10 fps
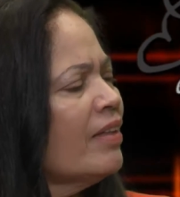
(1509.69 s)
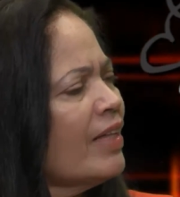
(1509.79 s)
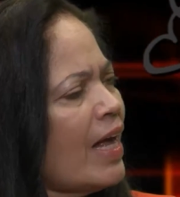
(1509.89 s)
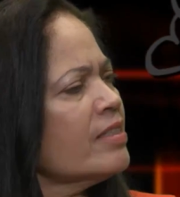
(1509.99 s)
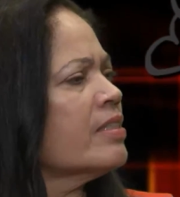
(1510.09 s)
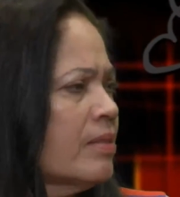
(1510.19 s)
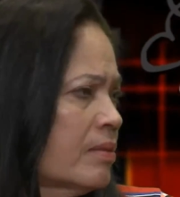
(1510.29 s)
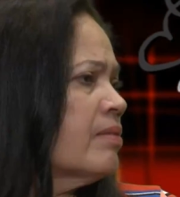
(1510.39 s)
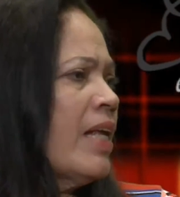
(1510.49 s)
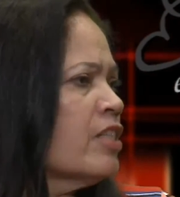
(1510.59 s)
That's
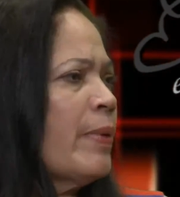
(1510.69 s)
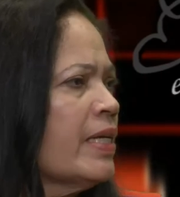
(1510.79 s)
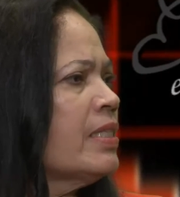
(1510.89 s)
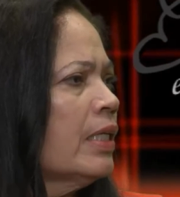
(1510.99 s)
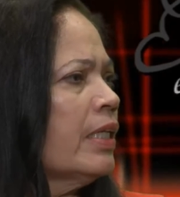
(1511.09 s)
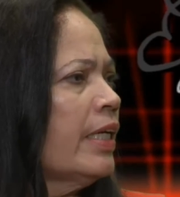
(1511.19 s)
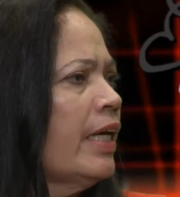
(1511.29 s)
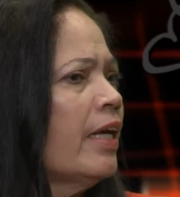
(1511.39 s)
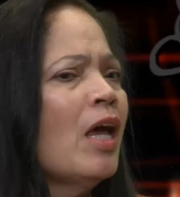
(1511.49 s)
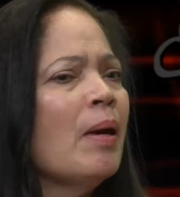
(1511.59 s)
basically
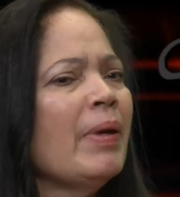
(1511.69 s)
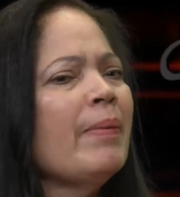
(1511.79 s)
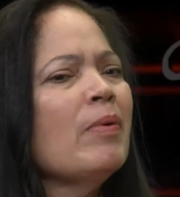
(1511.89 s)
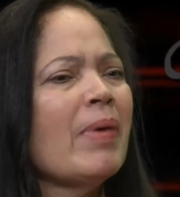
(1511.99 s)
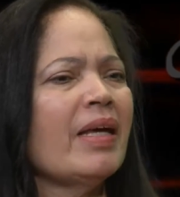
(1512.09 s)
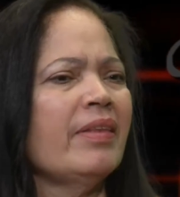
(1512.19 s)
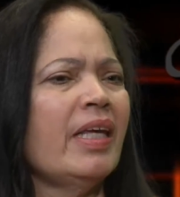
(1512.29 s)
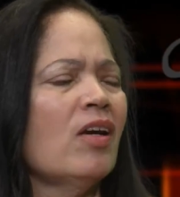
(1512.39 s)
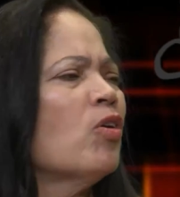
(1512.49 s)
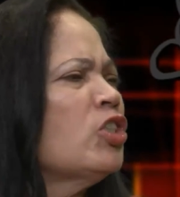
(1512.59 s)
it. People might
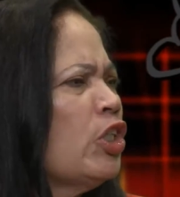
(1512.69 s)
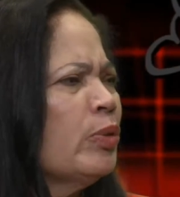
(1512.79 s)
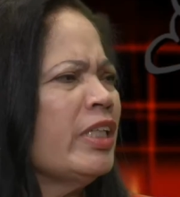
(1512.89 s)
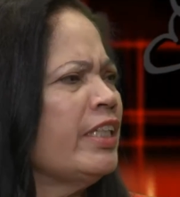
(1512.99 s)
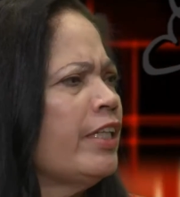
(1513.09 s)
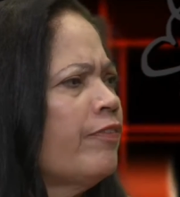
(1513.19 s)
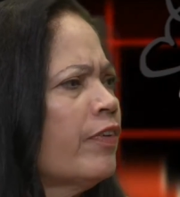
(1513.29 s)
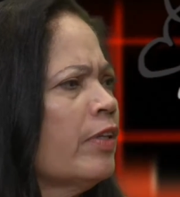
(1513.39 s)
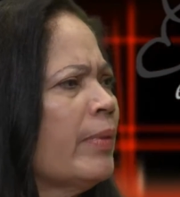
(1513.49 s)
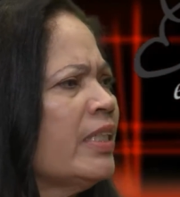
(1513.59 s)
think, oh, she only did it
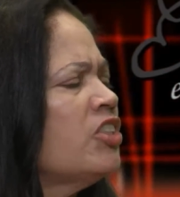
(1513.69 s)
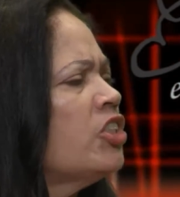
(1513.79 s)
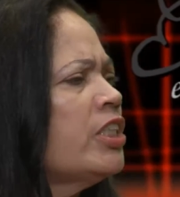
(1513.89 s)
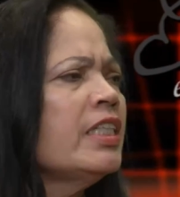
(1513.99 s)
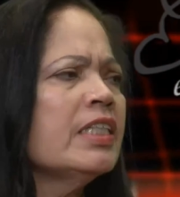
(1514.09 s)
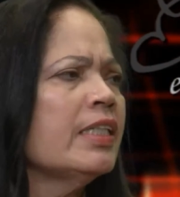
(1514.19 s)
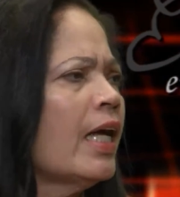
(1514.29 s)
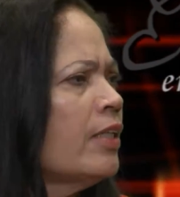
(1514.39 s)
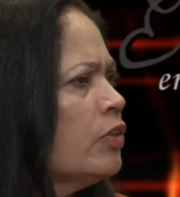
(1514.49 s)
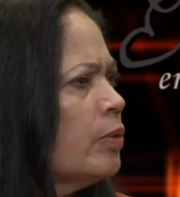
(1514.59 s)
for the money. She did
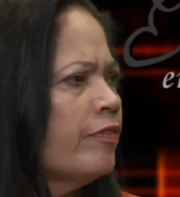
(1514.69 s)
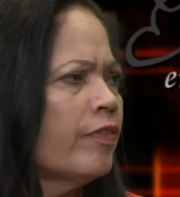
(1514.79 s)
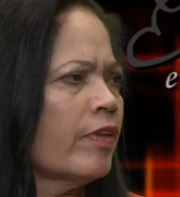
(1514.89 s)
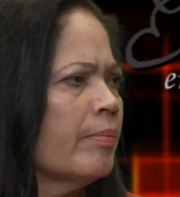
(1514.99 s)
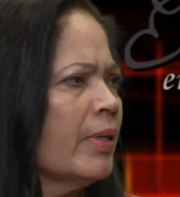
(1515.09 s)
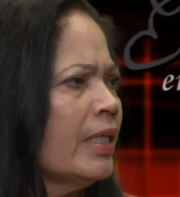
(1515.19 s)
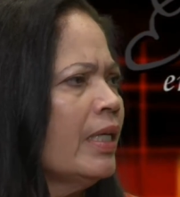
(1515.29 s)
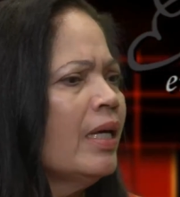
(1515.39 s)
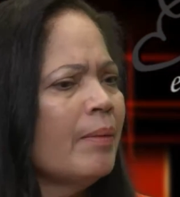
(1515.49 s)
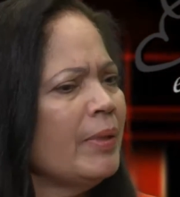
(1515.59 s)
not do it for the
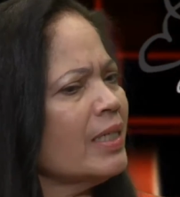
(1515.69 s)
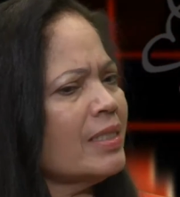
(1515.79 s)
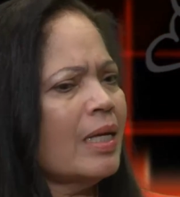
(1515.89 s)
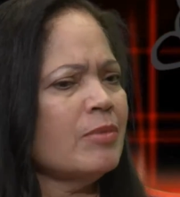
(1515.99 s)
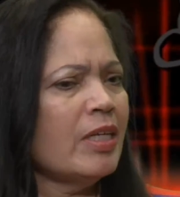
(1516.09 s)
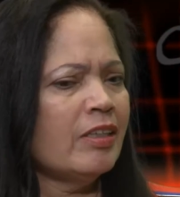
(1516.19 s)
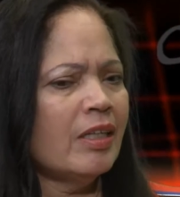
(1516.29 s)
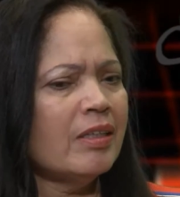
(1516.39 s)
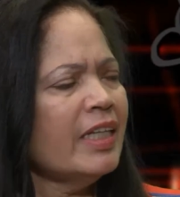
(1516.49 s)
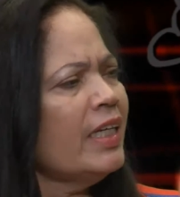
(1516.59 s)
money because
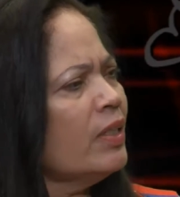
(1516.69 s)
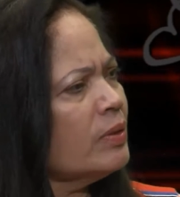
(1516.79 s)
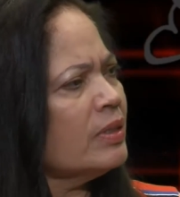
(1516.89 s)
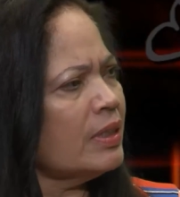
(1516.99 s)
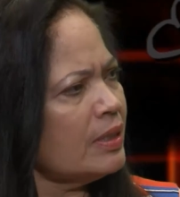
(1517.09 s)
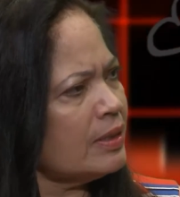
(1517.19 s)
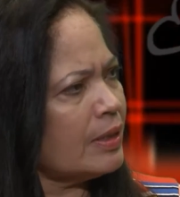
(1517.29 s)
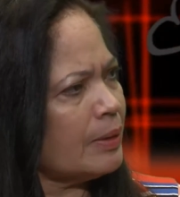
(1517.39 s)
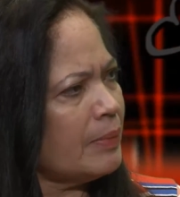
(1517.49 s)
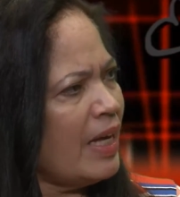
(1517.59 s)
the legal
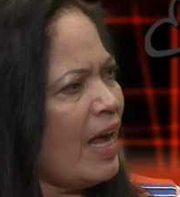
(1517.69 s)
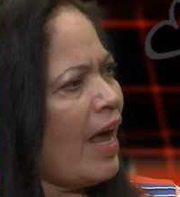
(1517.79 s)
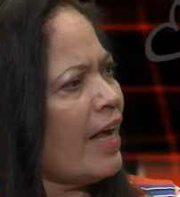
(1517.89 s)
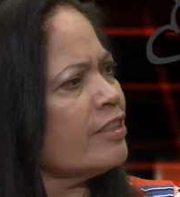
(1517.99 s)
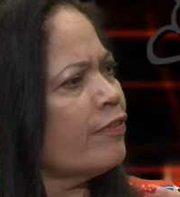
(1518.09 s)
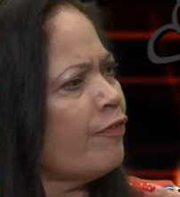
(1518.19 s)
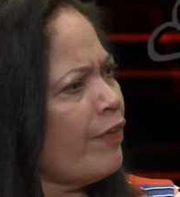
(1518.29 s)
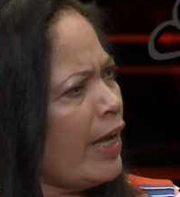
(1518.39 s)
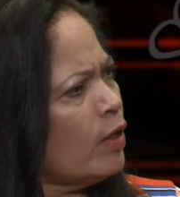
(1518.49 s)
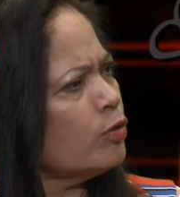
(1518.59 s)
system has
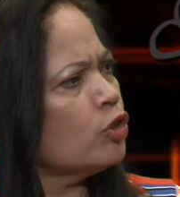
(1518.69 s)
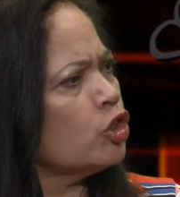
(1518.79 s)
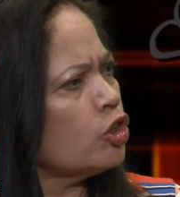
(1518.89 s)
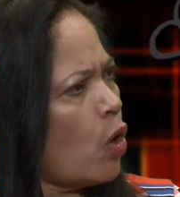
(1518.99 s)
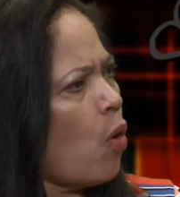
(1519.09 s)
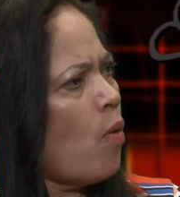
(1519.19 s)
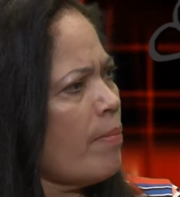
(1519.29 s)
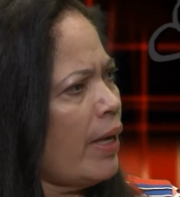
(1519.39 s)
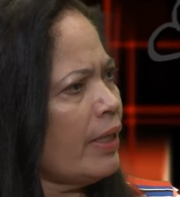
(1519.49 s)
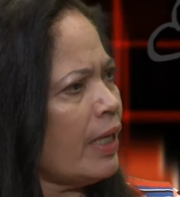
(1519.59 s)
failed so
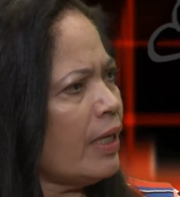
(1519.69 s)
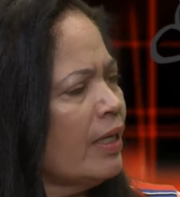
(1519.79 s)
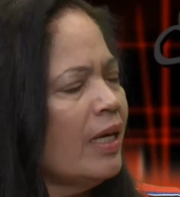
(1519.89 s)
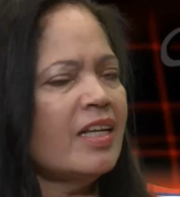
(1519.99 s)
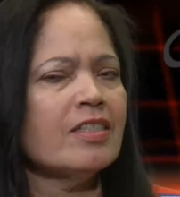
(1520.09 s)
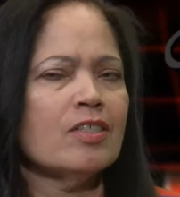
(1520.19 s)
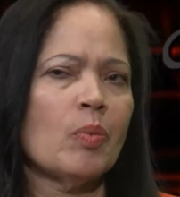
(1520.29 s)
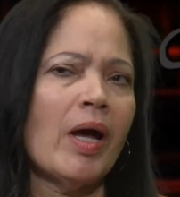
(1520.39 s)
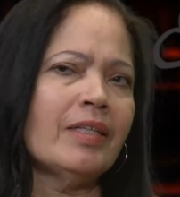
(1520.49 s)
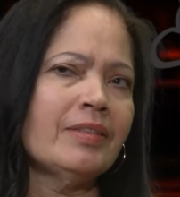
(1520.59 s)
many. This is
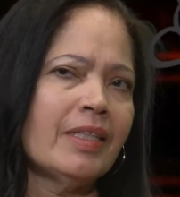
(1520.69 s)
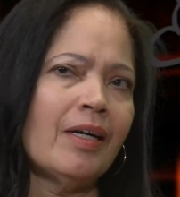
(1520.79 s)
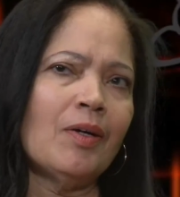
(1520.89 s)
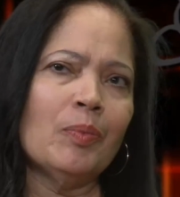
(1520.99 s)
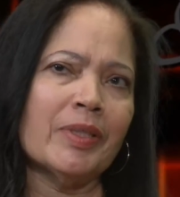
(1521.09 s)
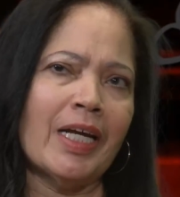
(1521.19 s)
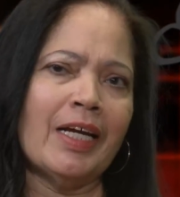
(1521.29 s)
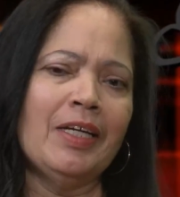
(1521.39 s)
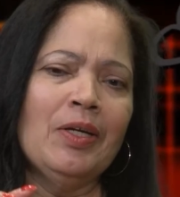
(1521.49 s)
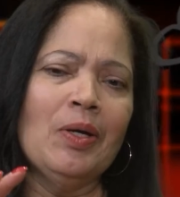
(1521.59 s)
why I tell when
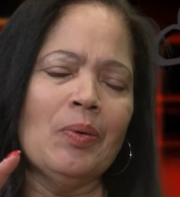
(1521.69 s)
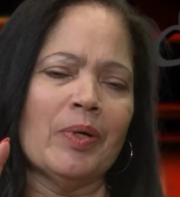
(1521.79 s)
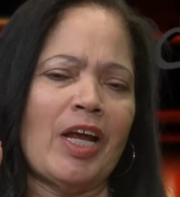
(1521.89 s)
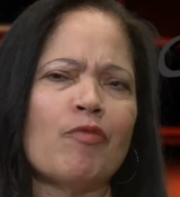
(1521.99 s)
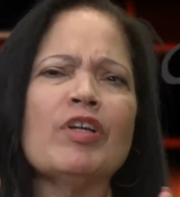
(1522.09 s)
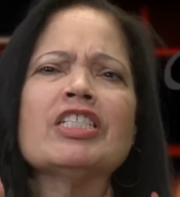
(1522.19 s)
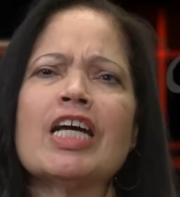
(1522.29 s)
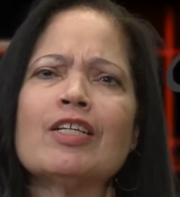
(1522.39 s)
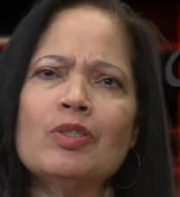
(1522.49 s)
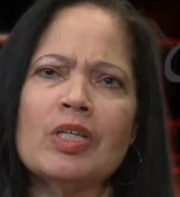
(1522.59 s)
I reach
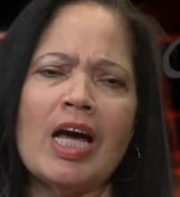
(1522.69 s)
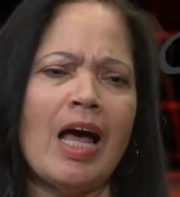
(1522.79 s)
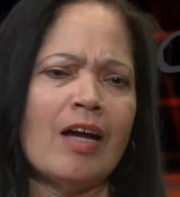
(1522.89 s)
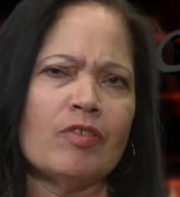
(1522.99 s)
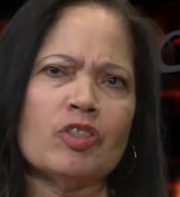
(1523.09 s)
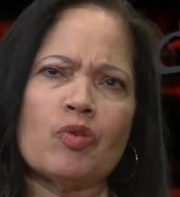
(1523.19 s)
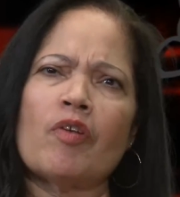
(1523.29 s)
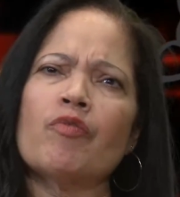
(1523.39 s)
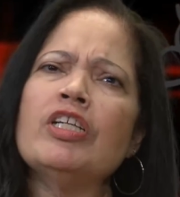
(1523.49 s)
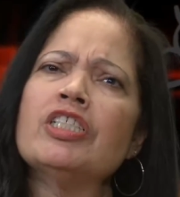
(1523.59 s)
out to Congress or I
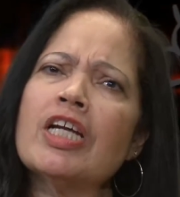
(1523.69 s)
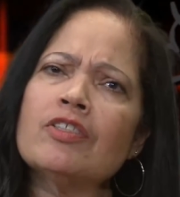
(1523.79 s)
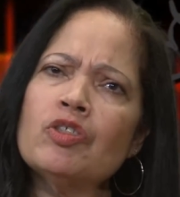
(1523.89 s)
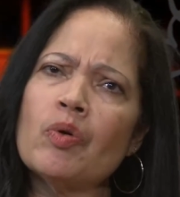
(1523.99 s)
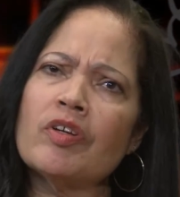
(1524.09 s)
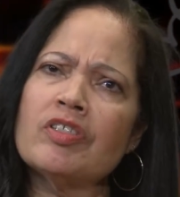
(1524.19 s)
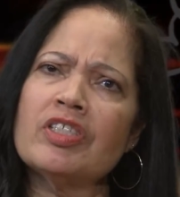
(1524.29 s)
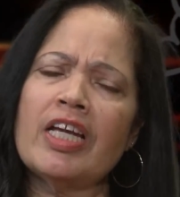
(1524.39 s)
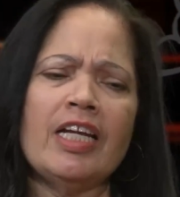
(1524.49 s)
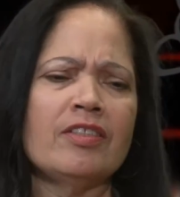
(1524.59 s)
reach out to our
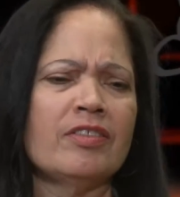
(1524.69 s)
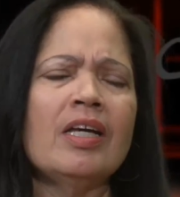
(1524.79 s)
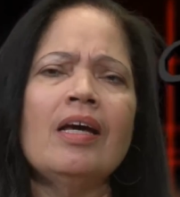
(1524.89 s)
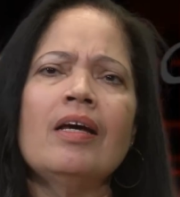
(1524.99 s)
states,